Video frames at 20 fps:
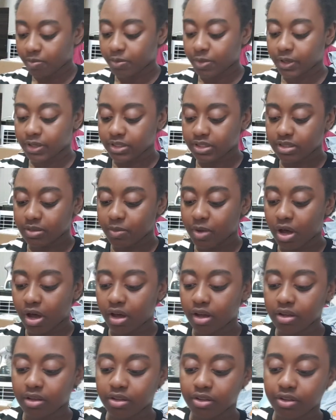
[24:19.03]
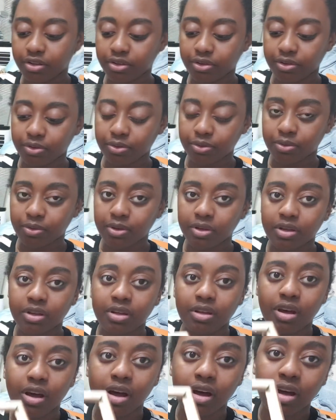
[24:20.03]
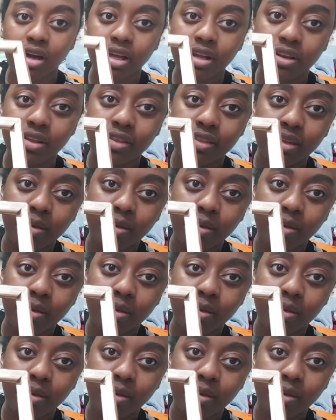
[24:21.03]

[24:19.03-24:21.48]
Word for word: put some hot glue on